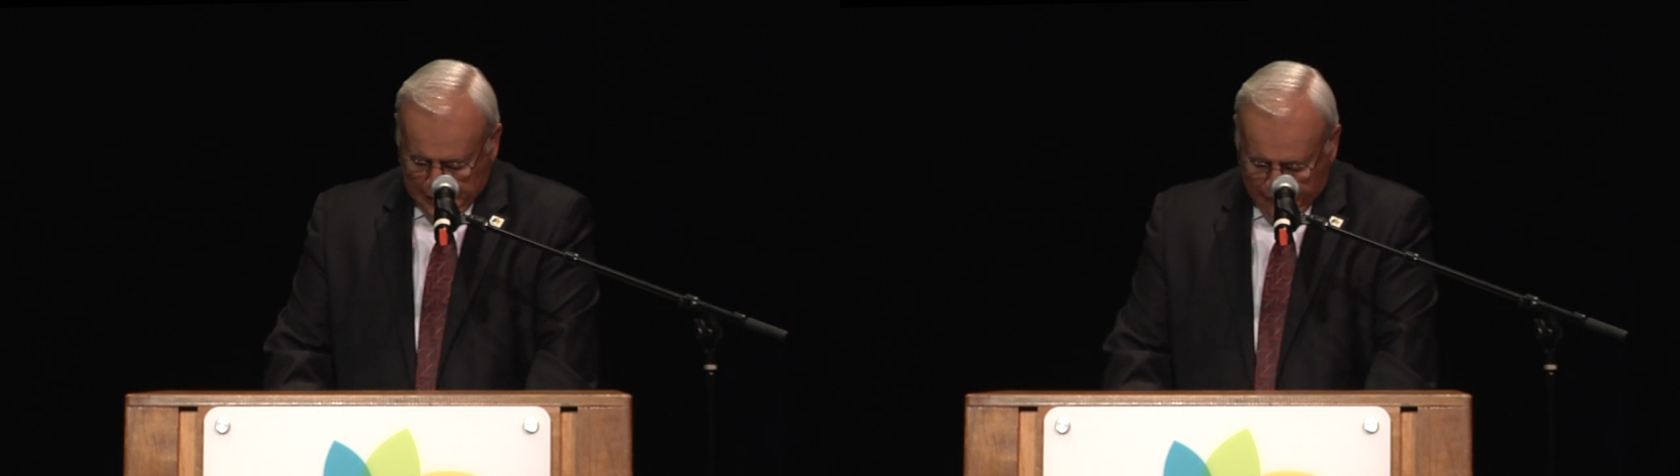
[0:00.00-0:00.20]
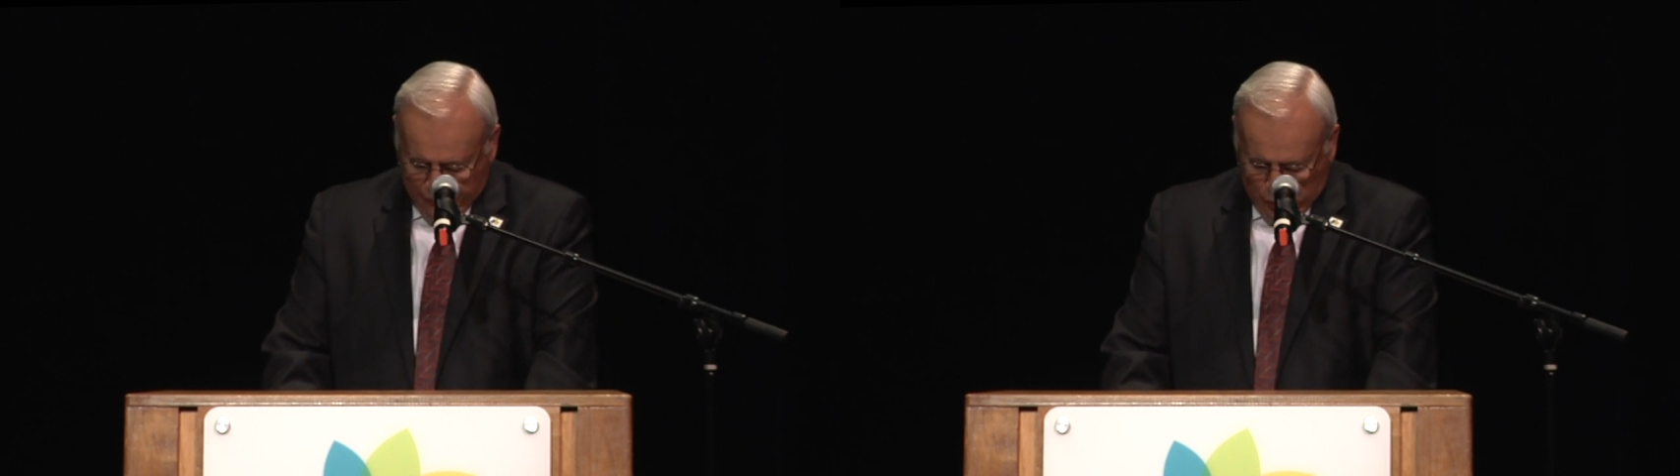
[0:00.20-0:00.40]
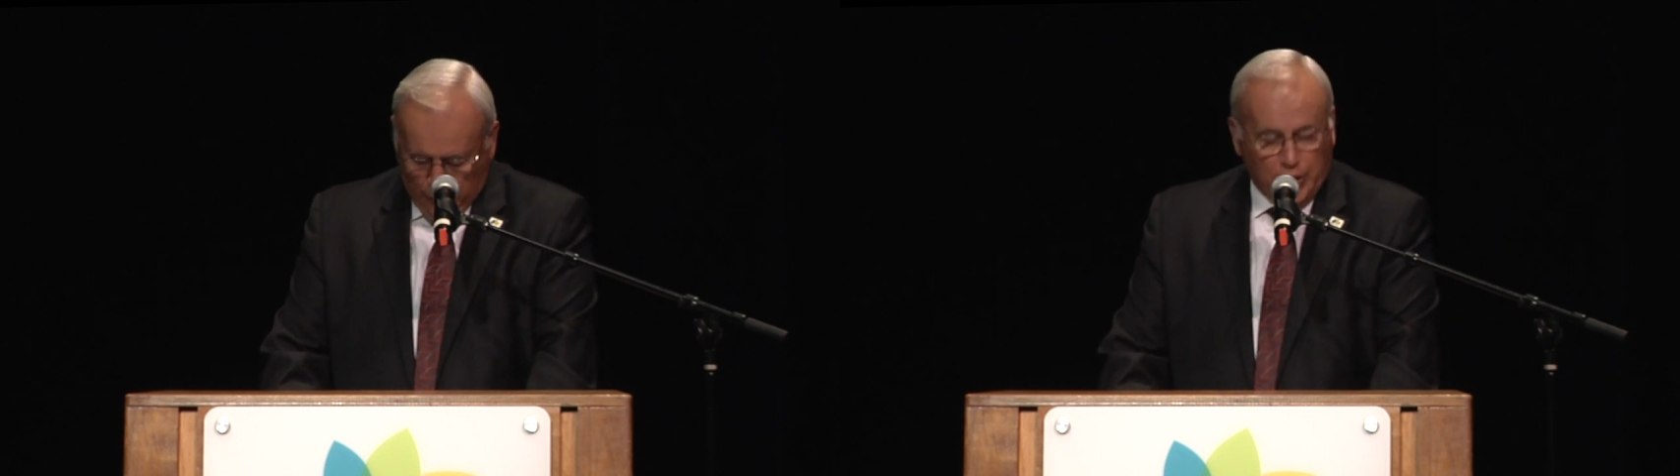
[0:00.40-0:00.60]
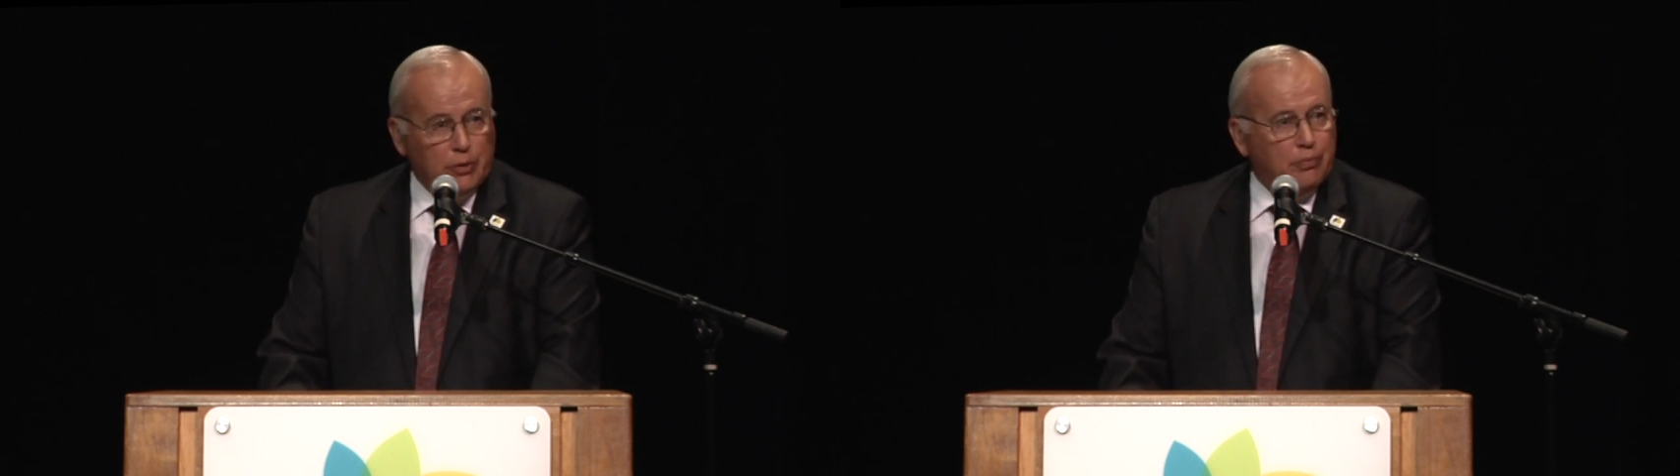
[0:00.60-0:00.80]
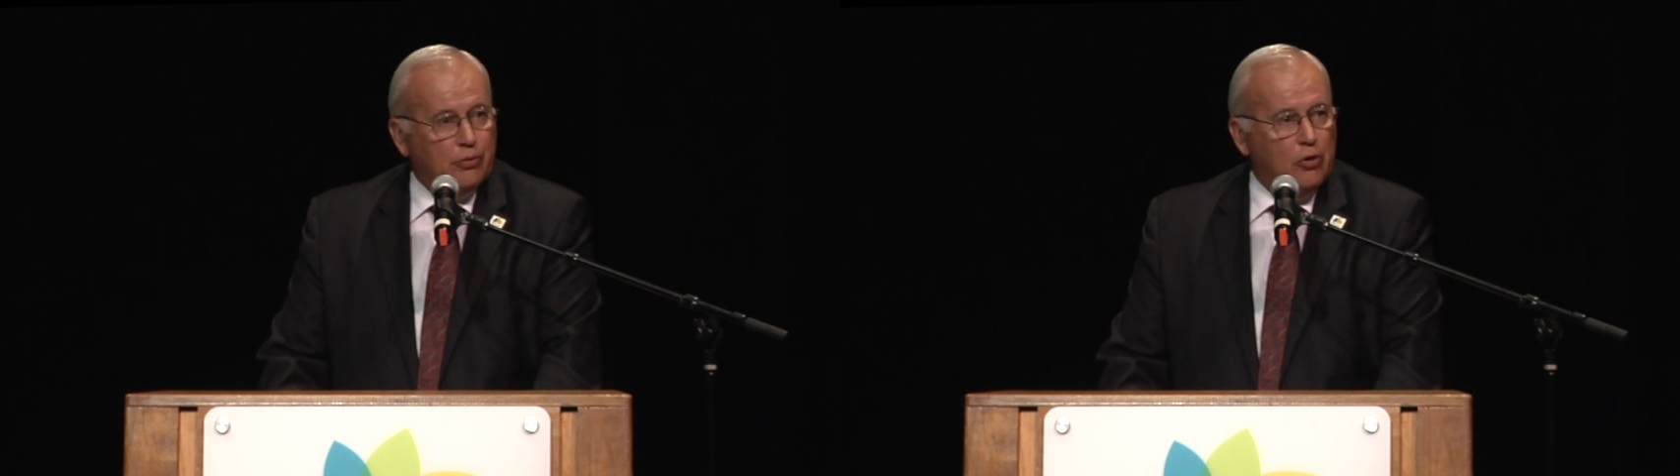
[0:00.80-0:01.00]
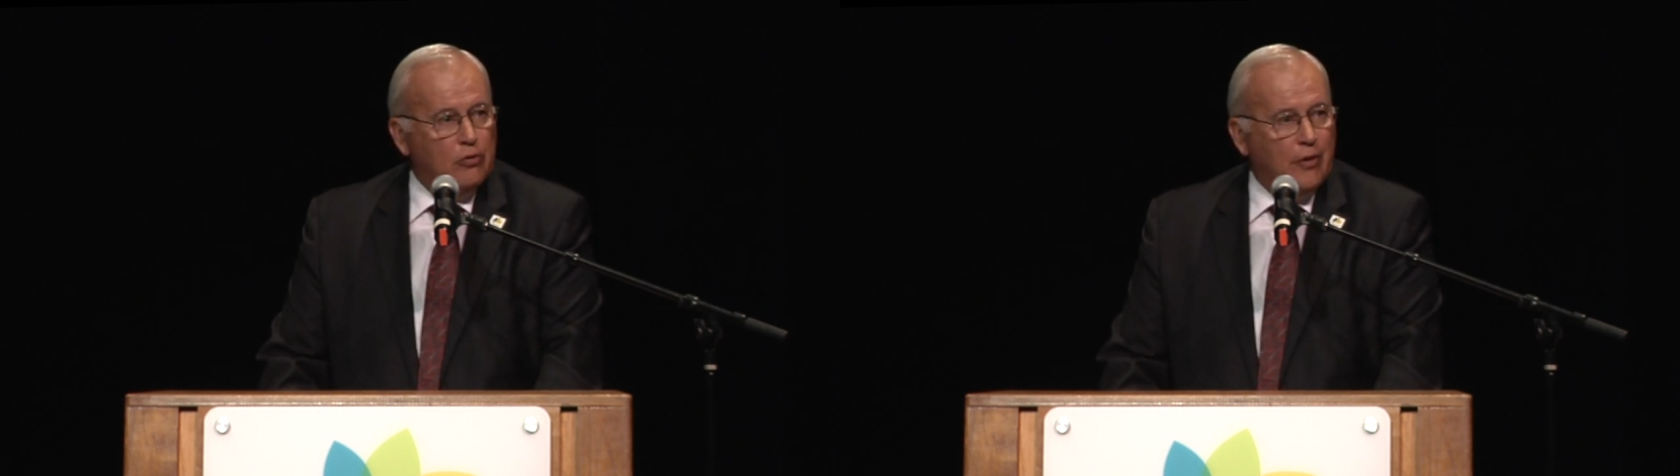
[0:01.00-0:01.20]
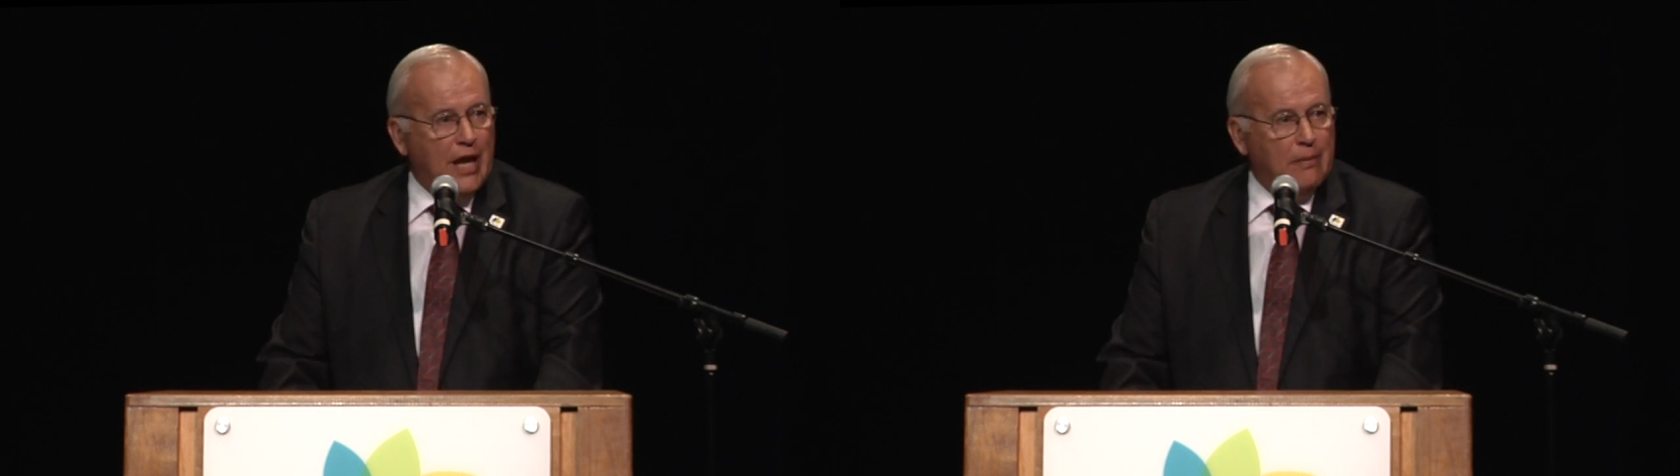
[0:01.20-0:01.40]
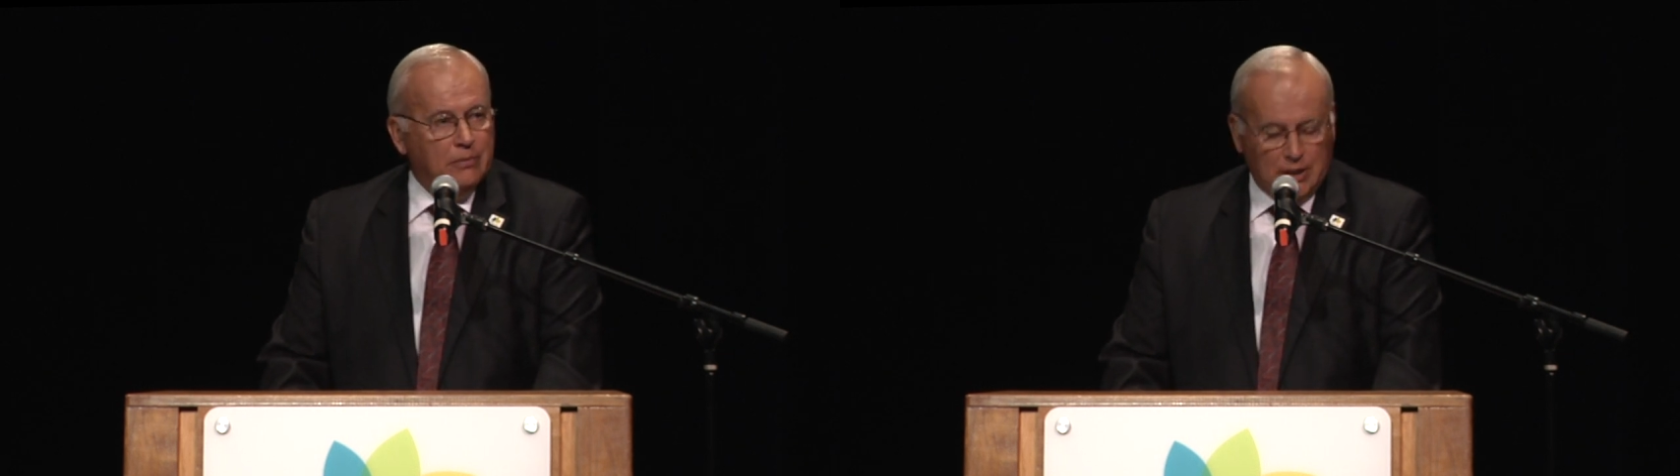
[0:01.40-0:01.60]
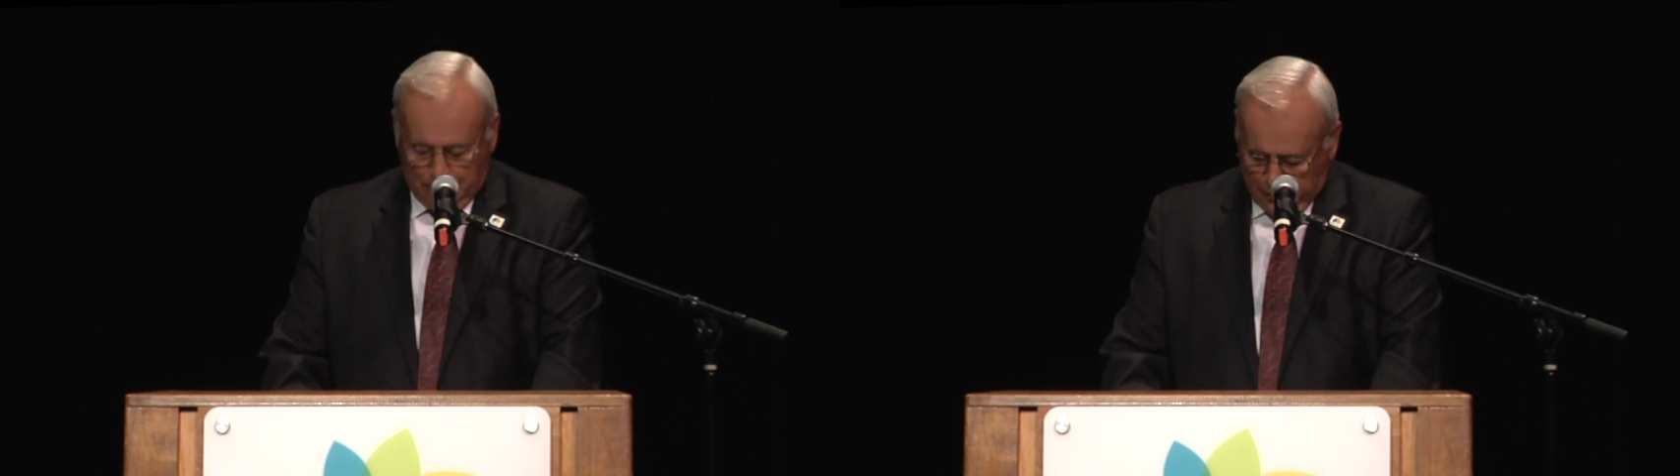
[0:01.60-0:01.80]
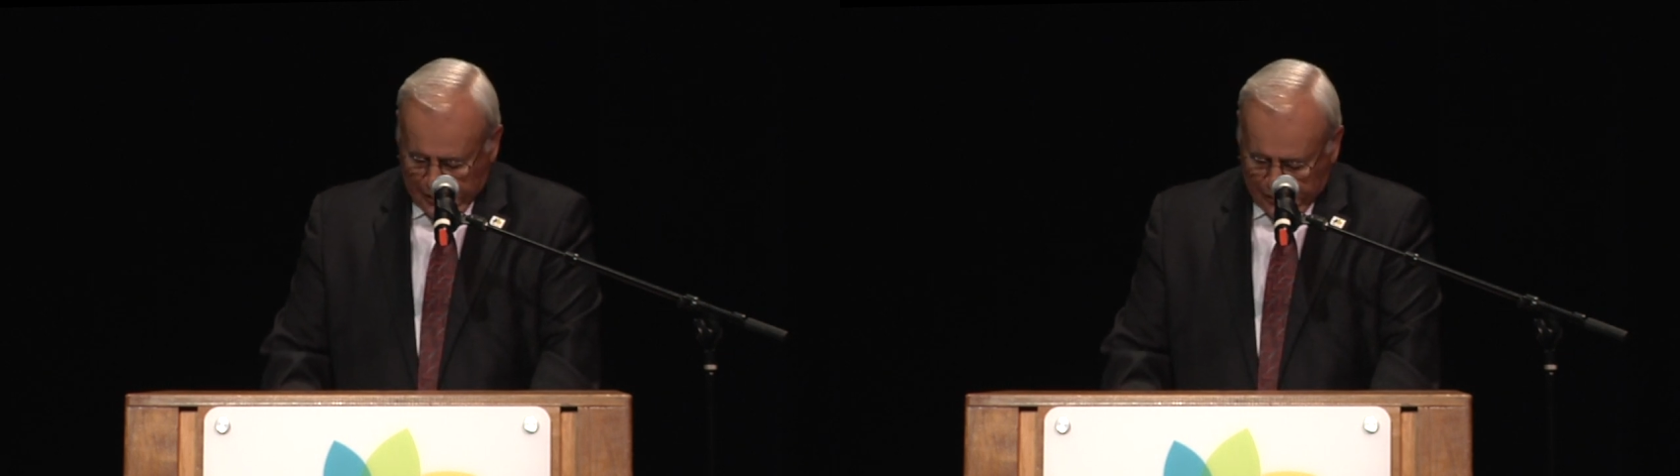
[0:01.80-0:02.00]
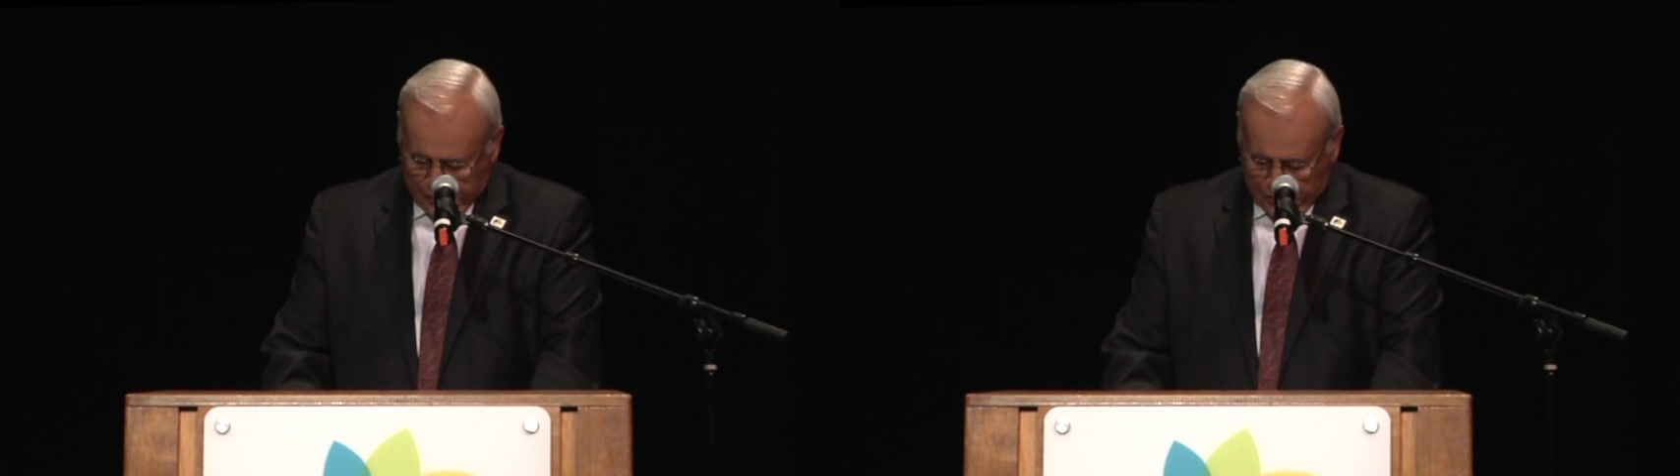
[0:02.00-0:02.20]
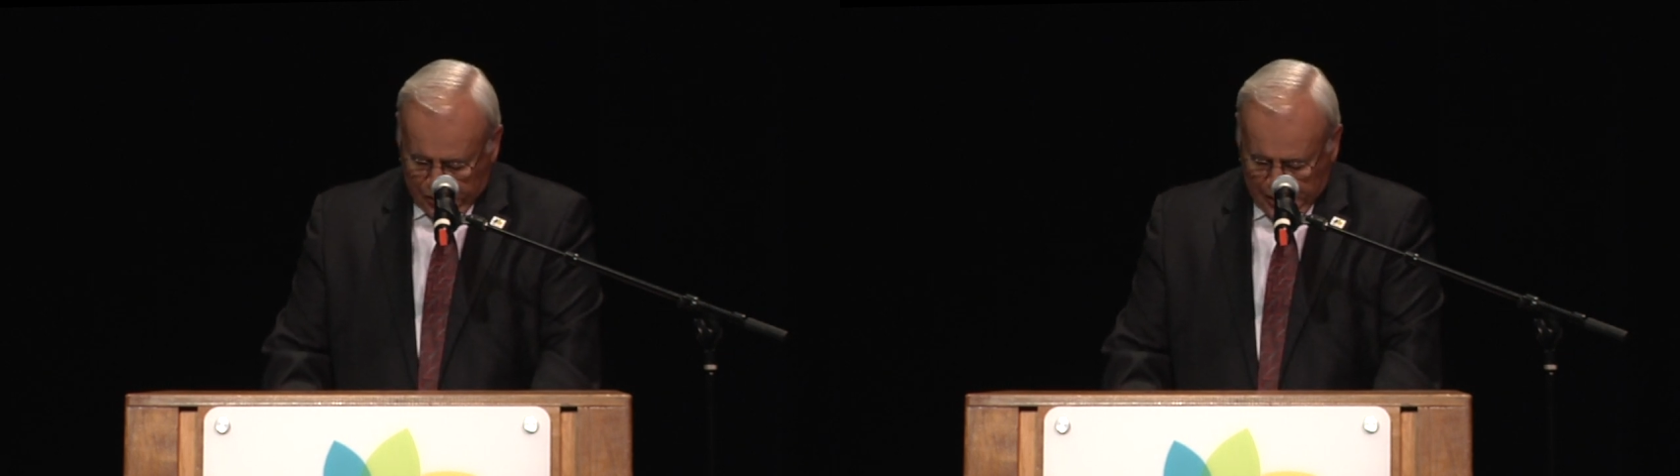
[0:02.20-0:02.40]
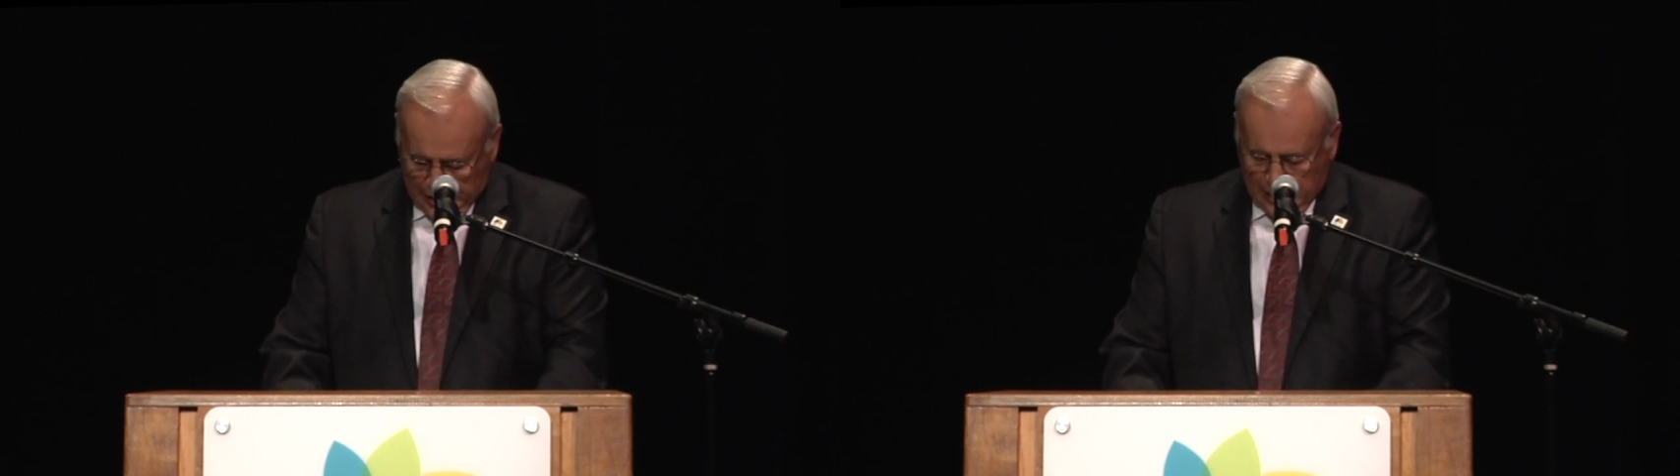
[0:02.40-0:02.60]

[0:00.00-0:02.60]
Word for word: of career program completers